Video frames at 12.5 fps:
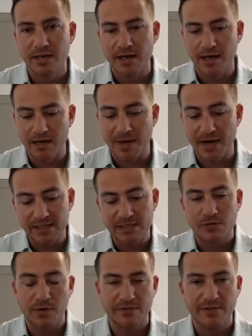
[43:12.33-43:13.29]
I need
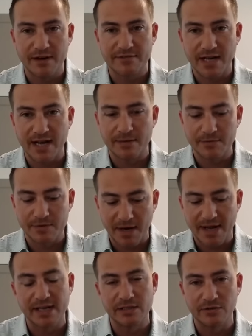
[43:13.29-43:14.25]
25 times my
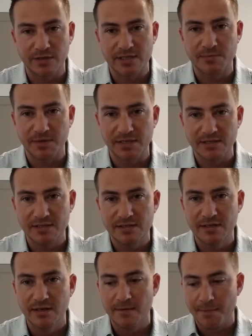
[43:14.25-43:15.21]
annual
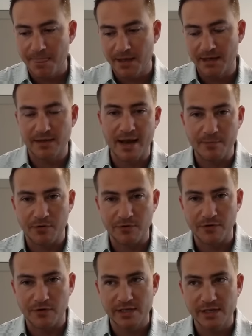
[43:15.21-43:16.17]
expenses in that
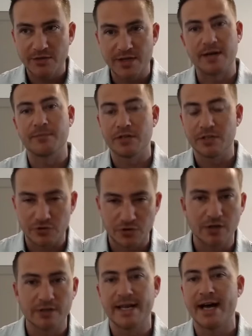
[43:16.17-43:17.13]
portfolio that I'm going to
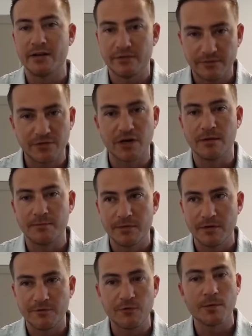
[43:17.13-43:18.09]
draw down
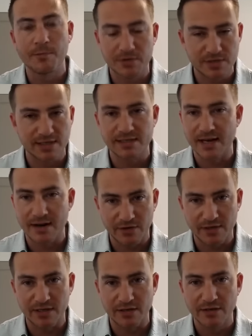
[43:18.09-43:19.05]
from 4%
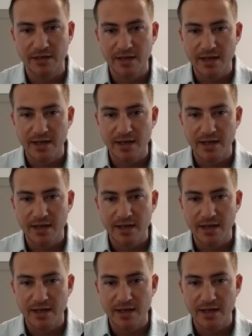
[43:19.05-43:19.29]
every year.